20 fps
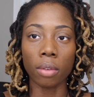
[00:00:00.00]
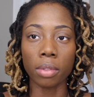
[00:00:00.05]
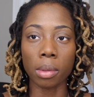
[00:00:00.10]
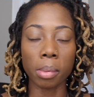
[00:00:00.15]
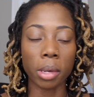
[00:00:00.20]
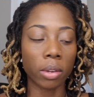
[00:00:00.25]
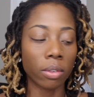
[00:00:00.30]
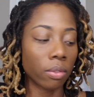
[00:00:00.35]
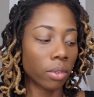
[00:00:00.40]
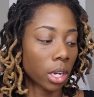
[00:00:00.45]
of the
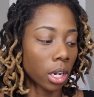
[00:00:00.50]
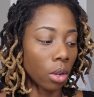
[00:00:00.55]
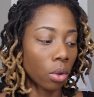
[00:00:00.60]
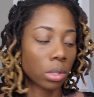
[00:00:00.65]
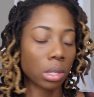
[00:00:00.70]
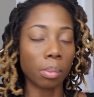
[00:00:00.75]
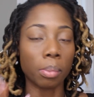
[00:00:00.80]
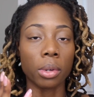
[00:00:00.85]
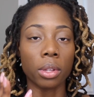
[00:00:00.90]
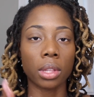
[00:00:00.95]

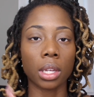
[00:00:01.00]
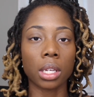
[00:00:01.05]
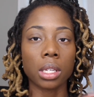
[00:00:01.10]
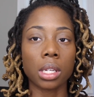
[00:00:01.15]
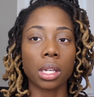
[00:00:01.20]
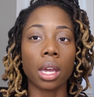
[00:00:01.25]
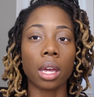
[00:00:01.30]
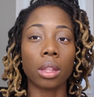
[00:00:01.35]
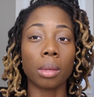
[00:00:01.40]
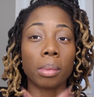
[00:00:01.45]
videos and put things
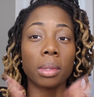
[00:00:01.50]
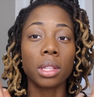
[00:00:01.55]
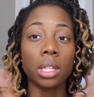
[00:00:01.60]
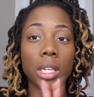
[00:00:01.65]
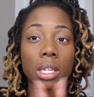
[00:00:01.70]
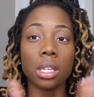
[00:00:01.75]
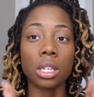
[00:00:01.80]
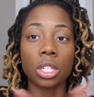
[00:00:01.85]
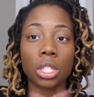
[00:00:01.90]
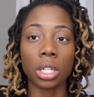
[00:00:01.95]
together. But
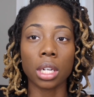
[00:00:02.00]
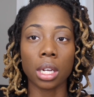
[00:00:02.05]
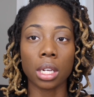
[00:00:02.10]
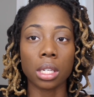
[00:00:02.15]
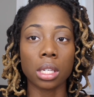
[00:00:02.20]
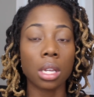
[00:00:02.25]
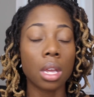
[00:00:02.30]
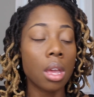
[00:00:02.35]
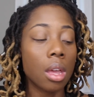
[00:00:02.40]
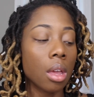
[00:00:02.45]
this is
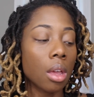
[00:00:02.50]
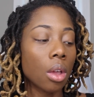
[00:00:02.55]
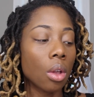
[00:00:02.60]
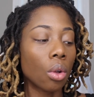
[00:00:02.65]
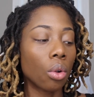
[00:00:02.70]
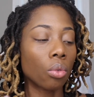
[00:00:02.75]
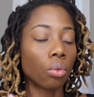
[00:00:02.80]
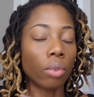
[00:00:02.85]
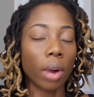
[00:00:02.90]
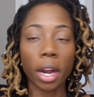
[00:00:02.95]
just
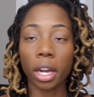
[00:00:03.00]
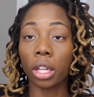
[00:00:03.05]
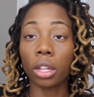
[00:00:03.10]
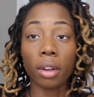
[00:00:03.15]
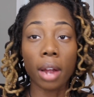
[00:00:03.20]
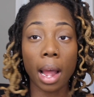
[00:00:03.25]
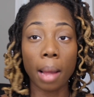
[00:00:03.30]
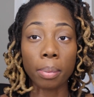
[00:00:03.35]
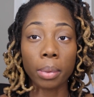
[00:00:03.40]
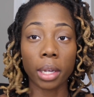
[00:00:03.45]

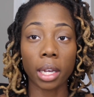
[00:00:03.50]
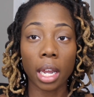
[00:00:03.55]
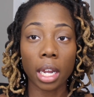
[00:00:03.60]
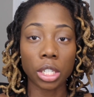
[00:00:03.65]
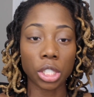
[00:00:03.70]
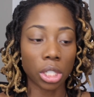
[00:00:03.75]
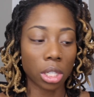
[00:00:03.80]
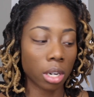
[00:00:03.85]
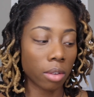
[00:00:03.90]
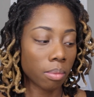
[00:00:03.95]
regular
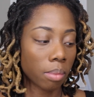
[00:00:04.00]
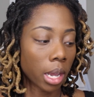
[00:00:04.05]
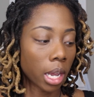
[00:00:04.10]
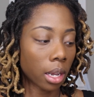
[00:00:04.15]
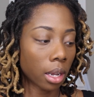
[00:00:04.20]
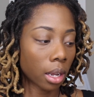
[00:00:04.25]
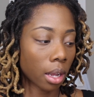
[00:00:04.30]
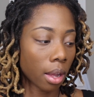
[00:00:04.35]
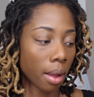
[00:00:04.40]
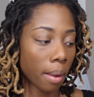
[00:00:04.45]
application of
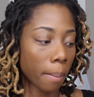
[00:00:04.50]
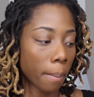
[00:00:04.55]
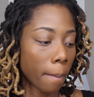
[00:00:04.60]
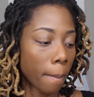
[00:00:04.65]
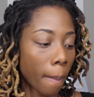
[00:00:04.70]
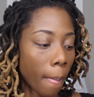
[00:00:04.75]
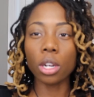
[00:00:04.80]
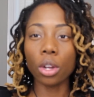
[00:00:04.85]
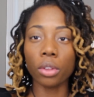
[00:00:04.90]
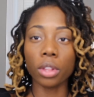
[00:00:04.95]
makeup.
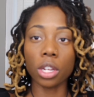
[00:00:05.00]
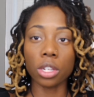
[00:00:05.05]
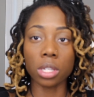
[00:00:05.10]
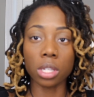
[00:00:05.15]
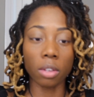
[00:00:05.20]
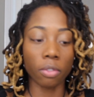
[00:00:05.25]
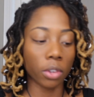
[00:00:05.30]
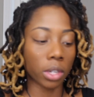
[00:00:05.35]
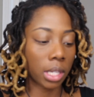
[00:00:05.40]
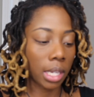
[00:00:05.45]
You know, there's
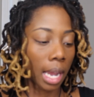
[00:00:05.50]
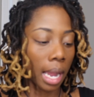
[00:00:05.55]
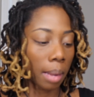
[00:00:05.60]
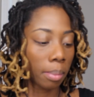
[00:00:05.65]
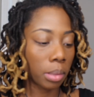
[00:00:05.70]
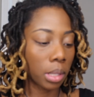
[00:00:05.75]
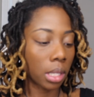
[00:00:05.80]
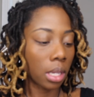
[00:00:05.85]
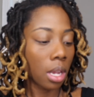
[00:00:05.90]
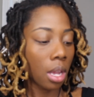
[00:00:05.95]
different
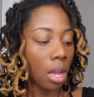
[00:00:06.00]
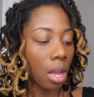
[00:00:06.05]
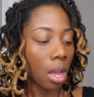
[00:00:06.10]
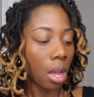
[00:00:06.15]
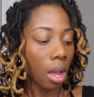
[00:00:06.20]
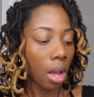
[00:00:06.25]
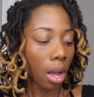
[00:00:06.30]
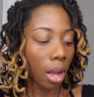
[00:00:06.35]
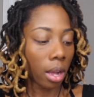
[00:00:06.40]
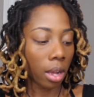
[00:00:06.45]
types
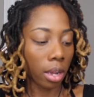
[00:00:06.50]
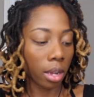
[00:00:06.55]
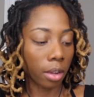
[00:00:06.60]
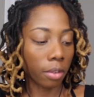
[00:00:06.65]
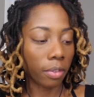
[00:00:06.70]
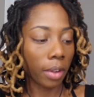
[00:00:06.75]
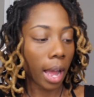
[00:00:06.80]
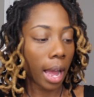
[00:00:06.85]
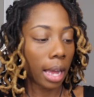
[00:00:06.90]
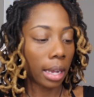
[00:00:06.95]

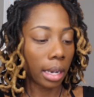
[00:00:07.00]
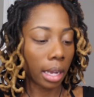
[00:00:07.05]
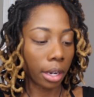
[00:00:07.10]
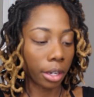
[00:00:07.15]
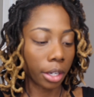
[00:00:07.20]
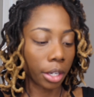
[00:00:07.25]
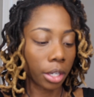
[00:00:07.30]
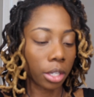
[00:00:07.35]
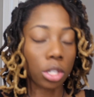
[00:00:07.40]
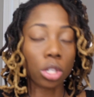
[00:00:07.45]
of
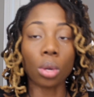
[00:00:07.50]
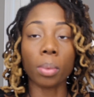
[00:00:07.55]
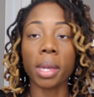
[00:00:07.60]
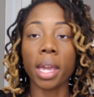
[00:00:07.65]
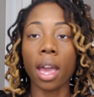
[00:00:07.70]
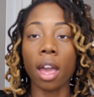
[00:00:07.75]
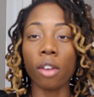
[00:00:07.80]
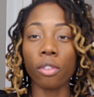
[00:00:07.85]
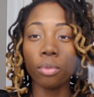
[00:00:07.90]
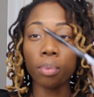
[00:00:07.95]
eyeliner. So
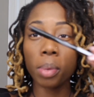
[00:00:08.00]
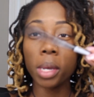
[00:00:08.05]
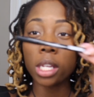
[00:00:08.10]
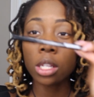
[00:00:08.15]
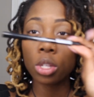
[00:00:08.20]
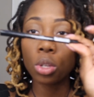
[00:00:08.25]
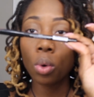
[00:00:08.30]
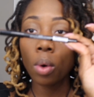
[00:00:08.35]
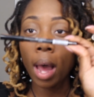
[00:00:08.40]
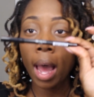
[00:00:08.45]
we have
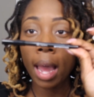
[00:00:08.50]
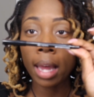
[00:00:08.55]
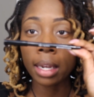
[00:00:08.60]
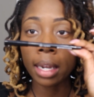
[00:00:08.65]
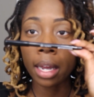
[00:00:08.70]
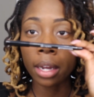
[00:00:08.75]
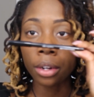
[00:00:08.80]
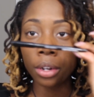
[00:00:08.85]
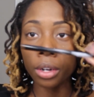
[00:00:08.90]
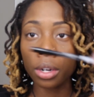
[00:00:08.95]
pencil
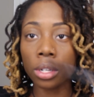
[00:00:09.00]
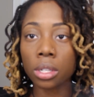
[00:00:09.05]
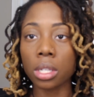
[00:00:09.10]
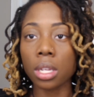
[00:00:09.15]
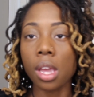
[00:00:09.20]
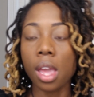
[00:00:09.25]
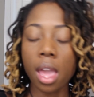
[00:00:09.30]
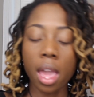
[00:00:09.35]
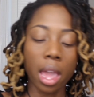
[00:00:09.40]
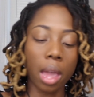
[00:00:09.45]

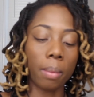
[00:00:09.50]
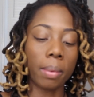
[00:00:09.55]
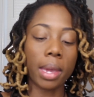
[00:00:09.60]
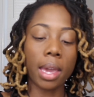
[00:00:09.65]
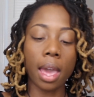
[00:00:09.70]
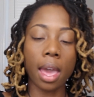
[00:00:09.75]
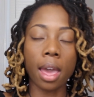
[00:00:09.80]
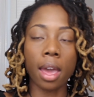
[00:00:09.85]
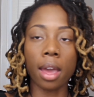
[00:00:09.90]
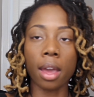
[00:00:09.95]
eyeliners, and
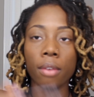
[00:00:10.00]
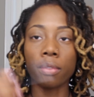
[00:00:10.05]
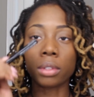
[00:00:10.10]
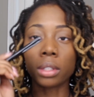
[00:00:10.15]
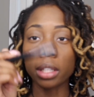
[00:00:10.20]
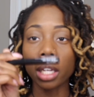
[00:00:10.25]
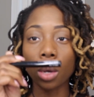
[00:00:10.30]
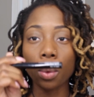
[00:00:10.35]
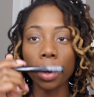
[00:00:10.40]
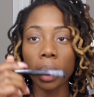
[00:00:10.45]
we have
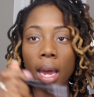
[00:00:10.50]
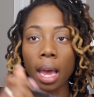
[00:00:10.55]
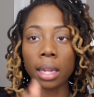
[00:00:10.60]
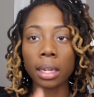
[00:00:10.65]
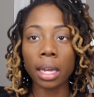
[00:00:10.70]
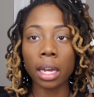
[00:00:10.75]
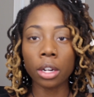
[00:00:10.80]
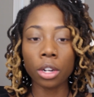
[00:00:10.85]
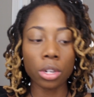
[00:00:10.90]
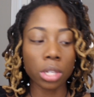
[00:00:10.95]
liquid
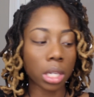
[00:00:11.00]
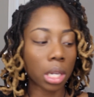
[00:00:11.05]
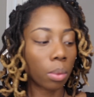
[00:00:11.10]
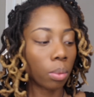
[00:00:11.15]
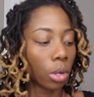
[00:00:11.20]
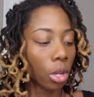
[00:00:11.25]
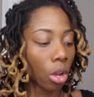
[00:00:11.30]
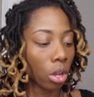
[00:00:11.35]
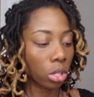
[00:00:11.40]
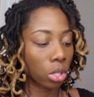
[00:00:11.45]
eyeliners,
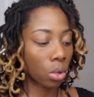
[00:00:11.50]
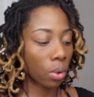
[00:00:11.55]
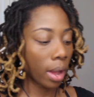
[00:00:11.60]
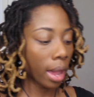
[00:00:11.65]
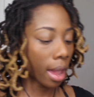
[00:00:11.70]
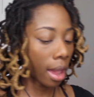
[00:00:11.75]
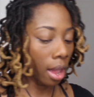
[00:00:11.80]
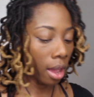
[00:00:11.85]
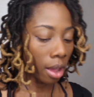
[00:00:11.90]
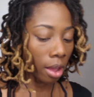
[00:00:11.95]
and we also
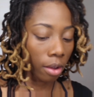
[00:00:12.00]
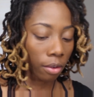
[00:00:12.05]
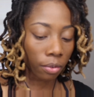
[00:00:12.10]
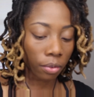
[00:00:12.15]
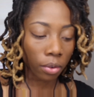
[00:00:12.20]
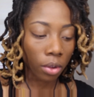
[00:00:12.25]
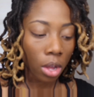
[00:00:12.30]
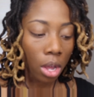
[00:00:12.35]
have